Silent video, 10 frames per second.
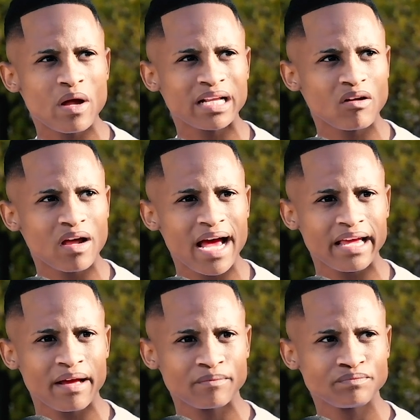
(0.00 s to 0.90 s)
One kind of
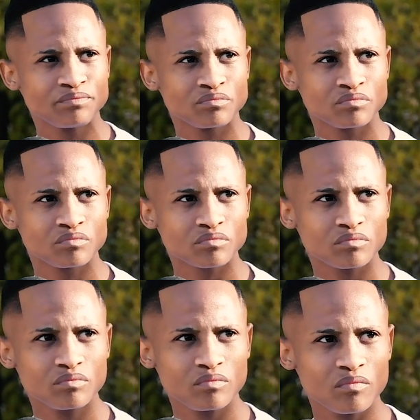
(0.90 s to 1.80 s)
thing.
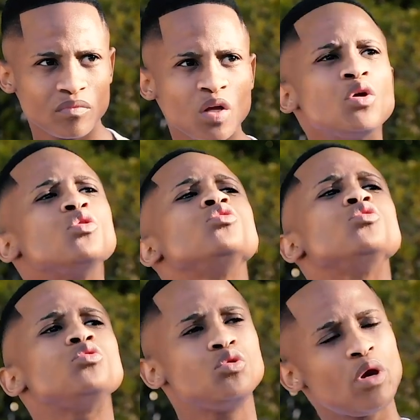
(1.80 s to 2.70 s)

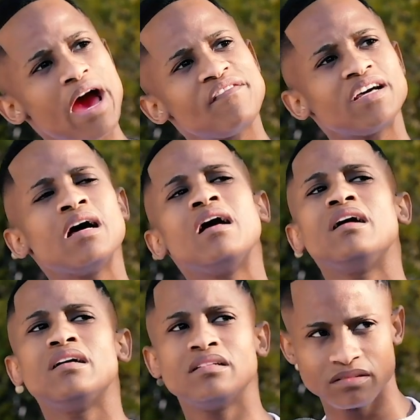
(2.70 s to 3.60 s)
You have an
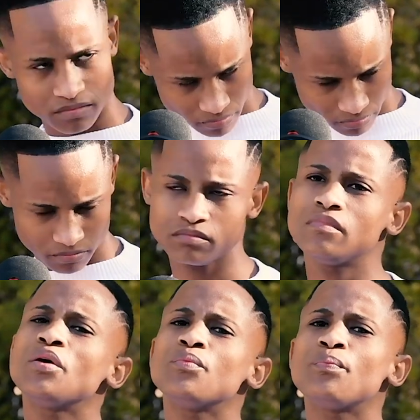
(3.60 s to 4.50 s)

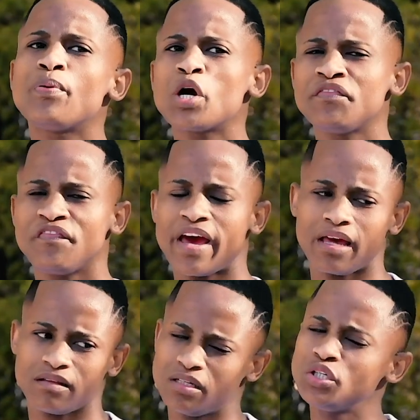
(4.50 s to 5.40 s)

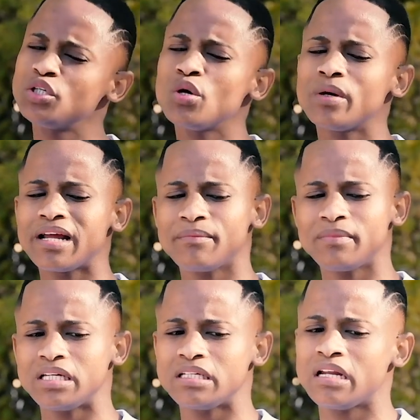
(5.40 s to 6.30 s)
perfect, you know what I
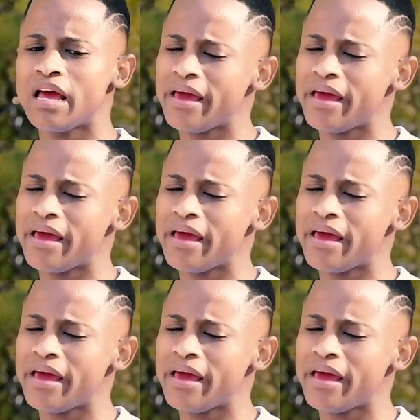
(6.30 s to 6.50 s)
mean?